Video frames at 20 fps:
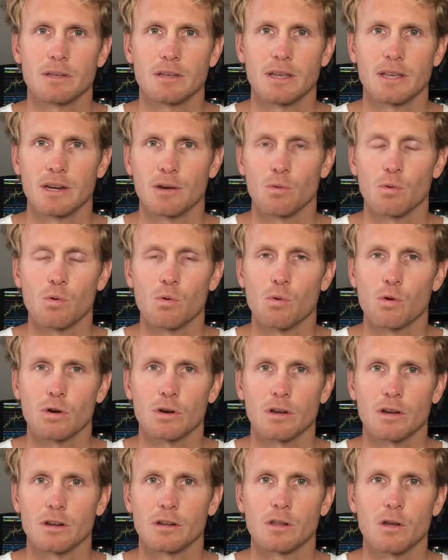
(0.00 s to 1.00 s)
and it will
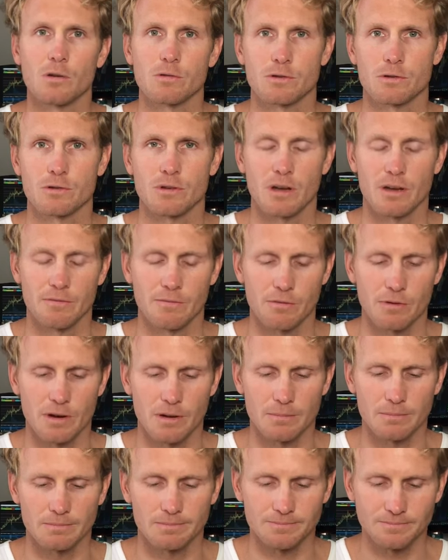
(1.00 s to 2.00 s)
work on a larger time
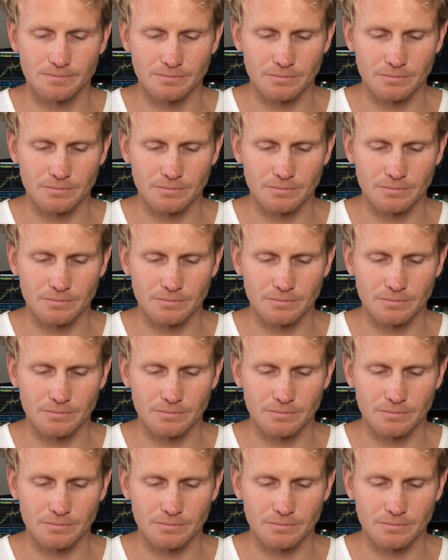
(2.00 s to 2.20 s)
frame.